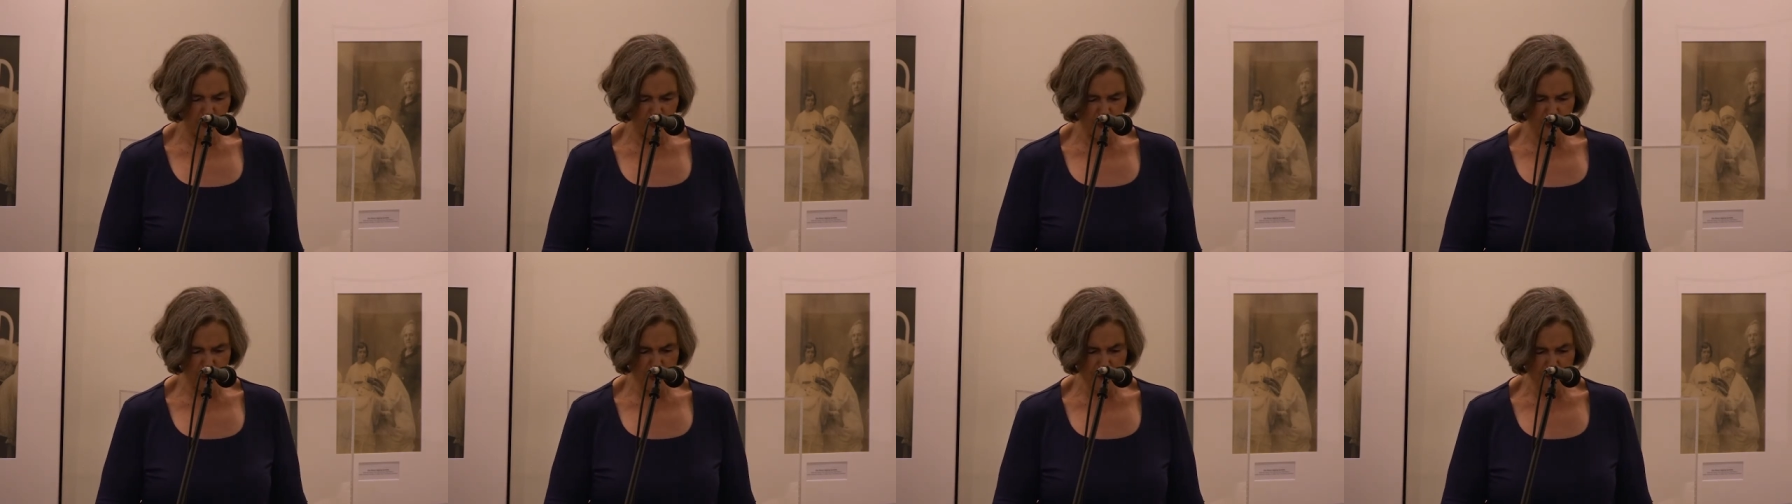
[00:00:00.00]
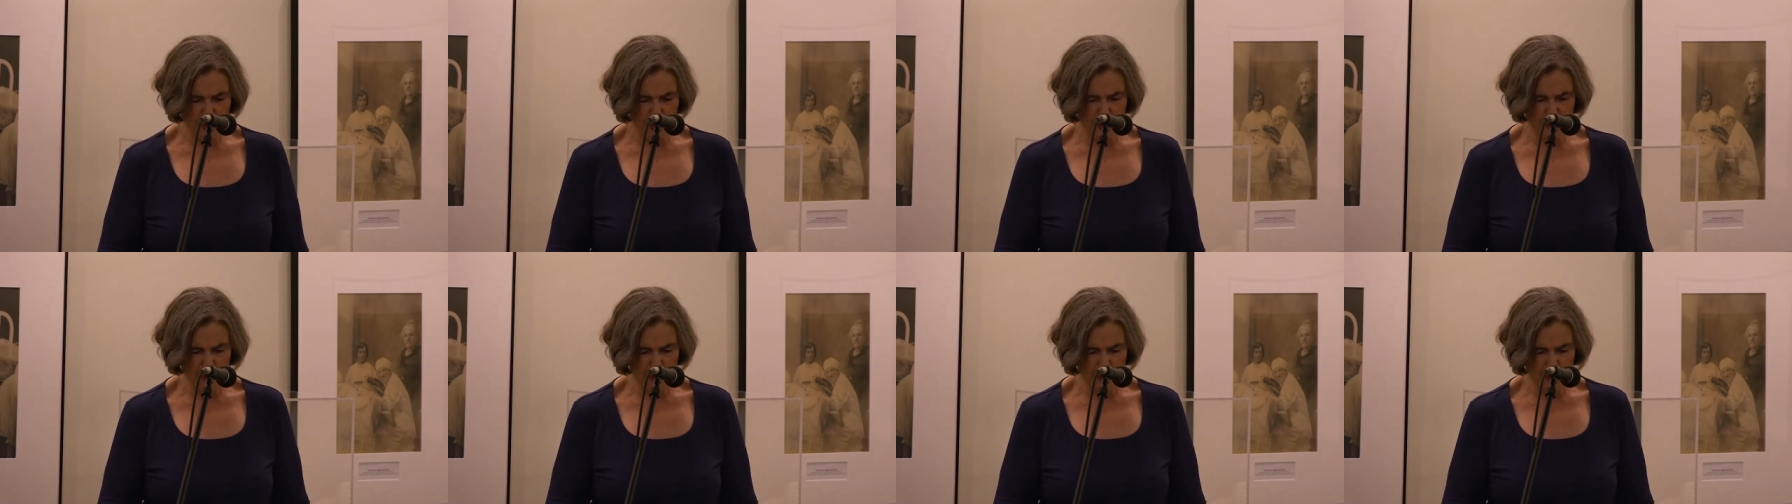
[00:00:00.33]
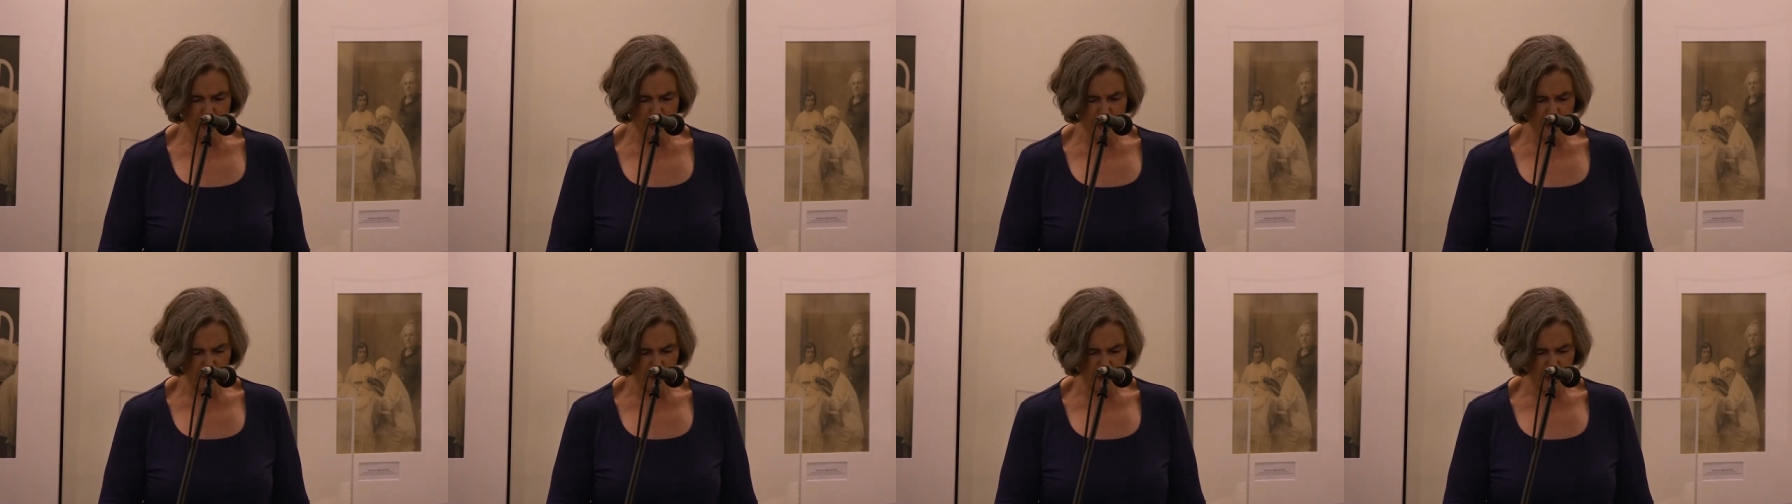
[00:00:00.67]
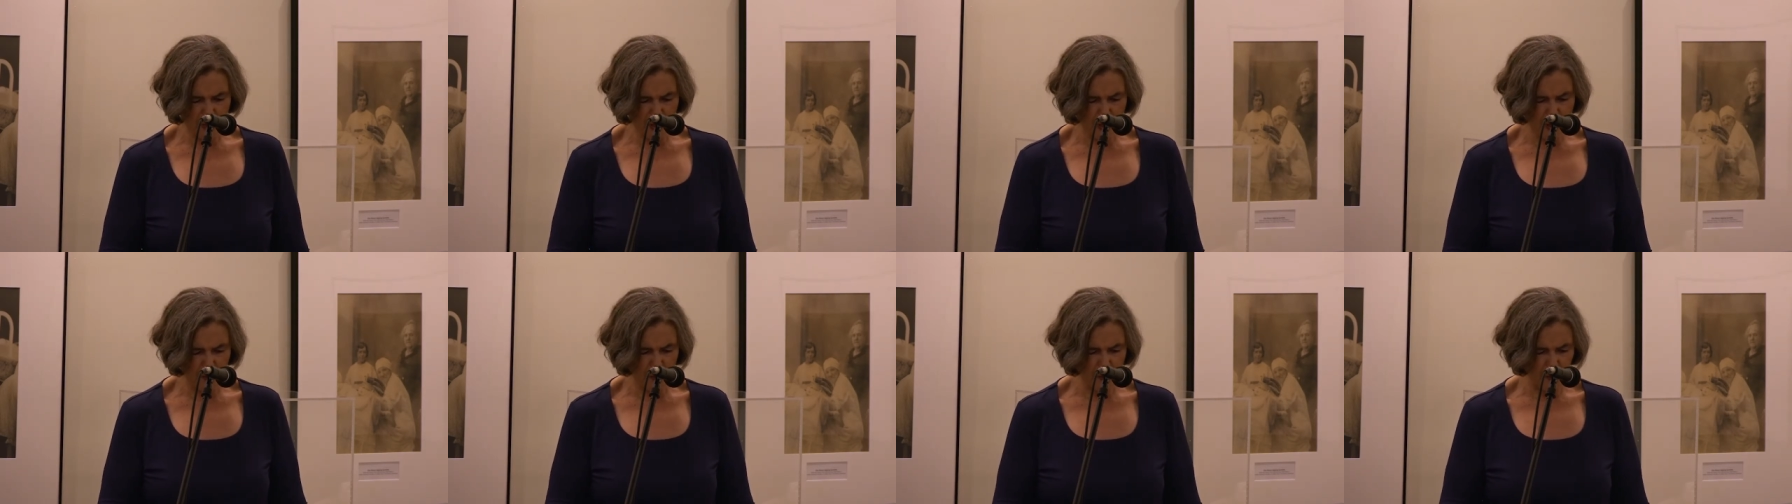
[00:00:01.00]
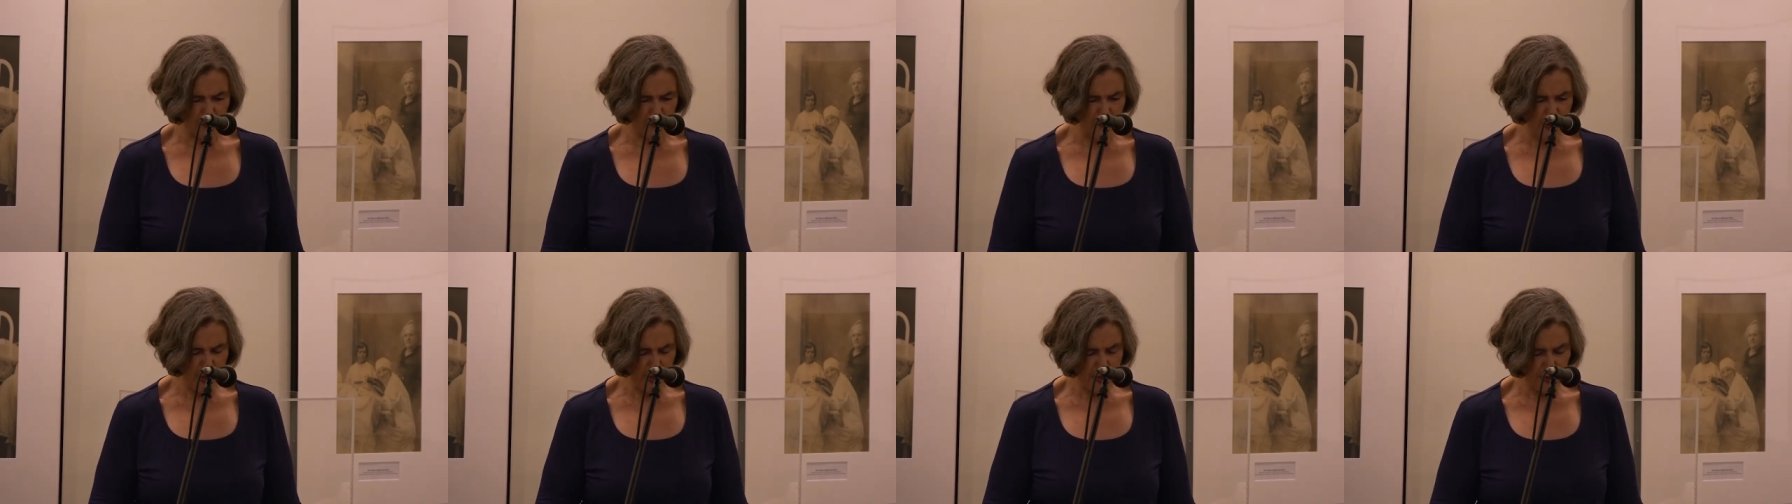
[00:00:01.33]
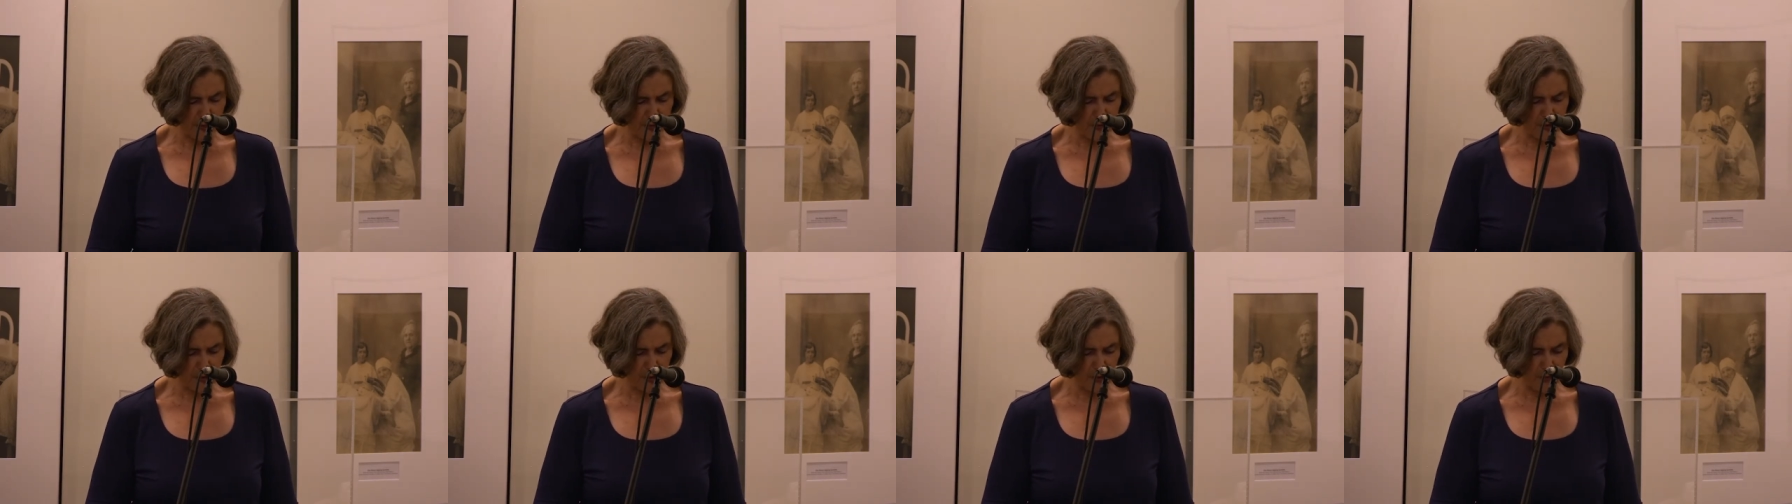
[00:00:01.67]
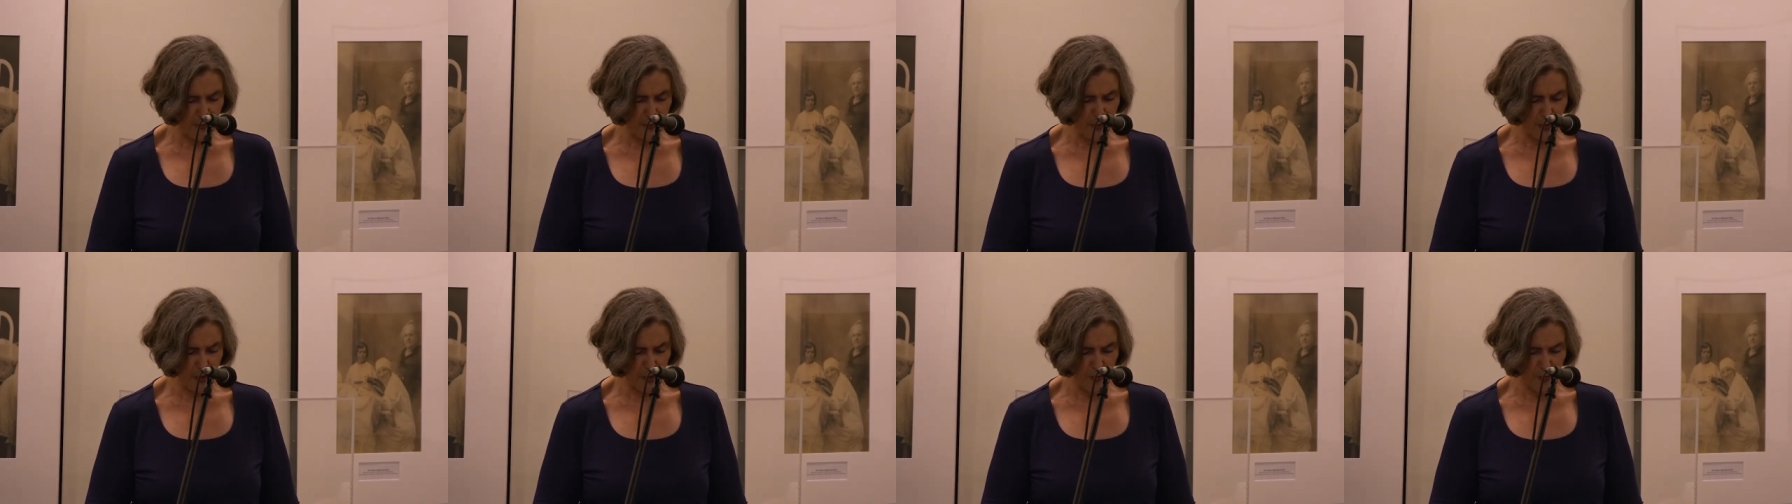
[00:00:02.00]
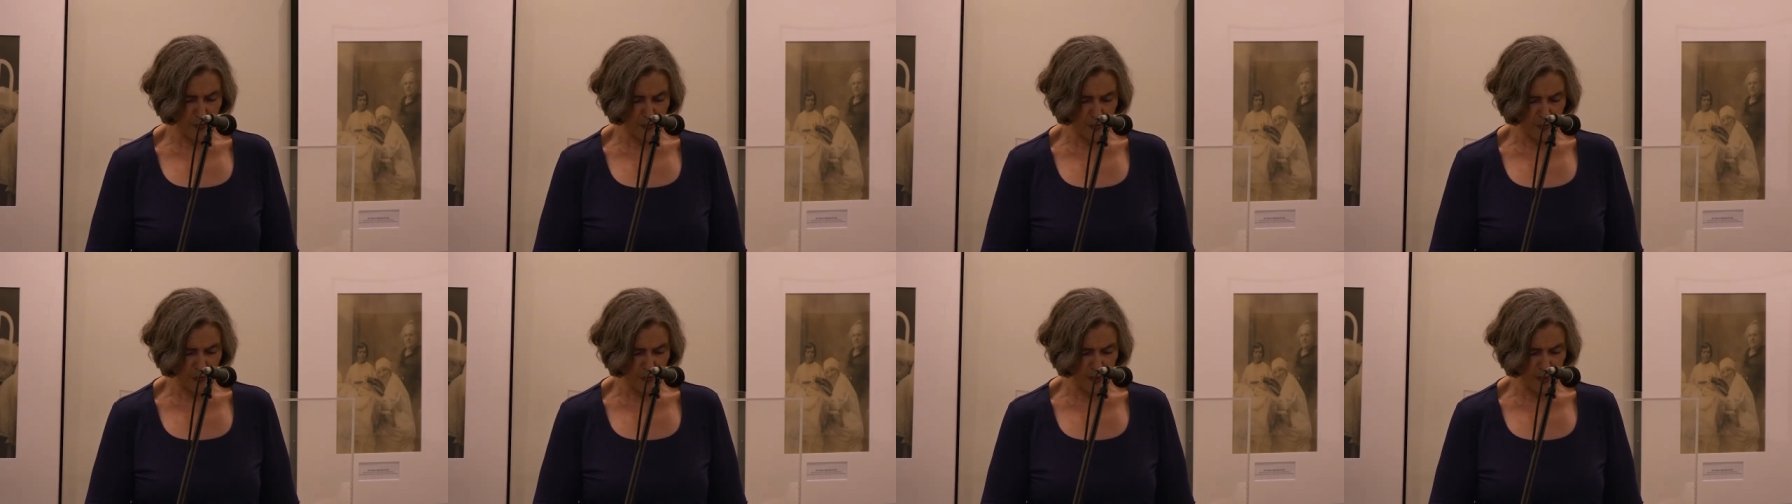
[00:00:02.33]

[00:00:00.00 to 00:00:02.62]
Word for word: We might still be able to find some of those